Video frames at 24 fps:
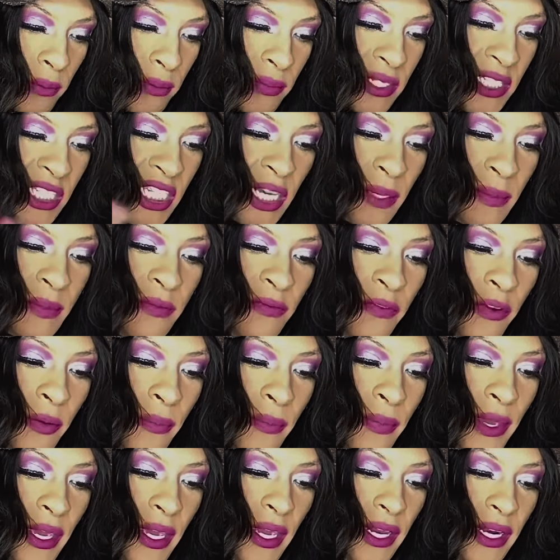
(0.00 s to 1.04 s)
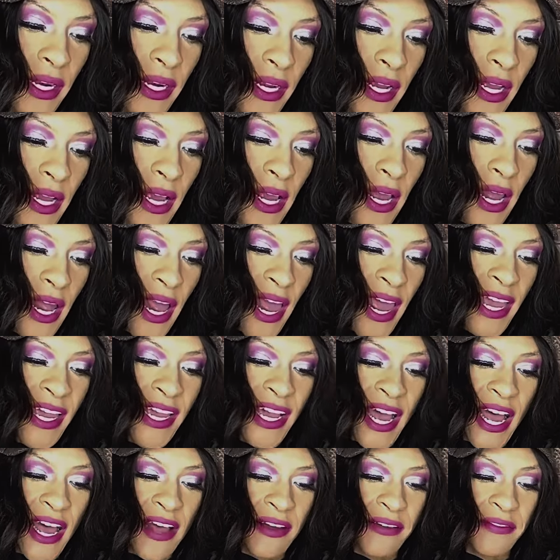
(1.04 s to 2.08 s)
Tips for being a
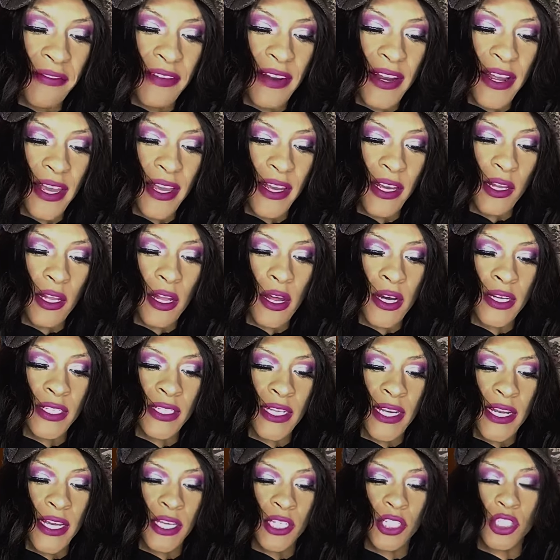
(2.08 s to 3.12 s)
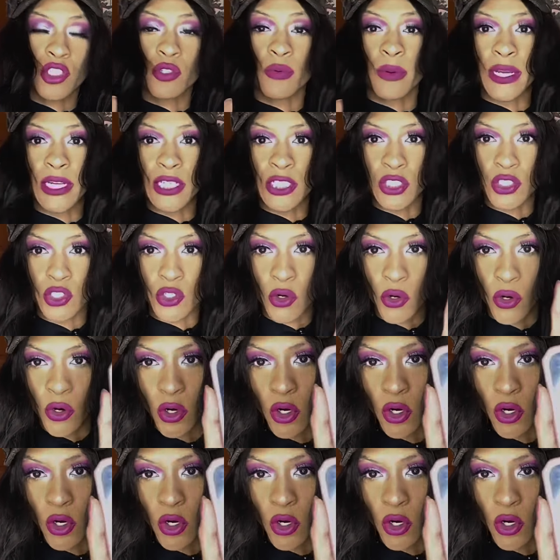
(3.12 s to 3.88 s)
confident, closeted trans girl.